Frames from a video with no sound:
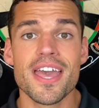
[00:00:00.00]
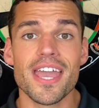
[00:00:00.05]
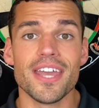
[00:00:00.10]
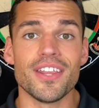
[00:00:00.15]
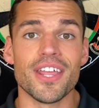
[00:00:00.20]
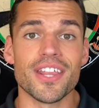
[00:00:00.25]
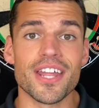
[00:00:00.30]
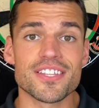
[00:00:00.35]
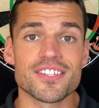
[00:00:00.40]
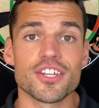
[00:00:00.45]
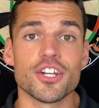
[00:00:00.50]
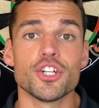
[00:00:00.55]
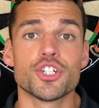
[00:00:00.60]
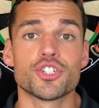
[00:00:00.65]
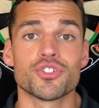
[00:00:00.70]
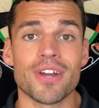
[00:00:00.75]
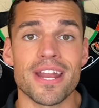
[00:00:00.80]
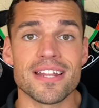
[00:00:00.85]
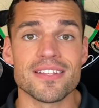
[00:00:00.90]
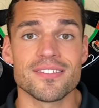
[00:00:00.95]
And then that's going to
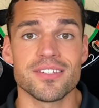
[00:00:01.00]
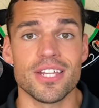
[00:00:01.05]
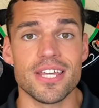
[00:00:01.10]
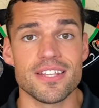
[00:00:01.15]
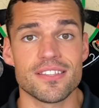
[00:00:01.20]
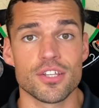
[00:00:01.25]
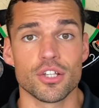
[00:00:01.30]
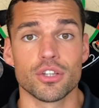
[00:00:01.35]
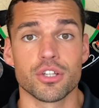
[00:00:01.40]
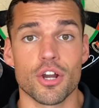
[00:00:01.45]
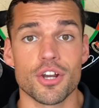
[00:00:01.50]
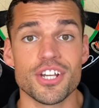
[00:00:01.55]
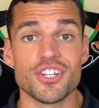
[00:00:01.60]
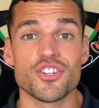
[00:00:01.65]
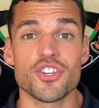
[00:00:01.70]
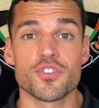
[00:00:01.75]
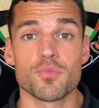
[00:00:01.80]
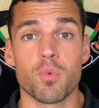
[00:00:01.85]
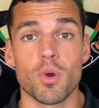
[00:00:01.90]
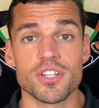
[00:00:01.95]
translate to learning
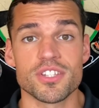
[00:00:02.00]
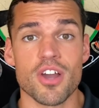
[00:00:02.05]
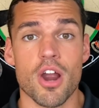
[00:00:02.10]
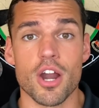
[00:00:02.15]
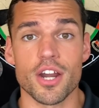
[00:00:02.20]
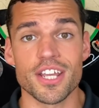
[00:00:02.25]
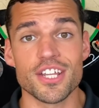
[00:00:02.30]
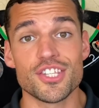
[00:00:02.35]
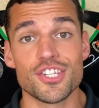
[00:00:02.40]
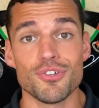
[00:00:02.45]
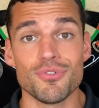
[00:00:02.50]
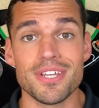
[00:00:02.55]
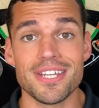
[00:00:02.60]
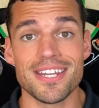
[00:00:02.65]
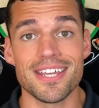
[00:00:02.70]
just what targets you need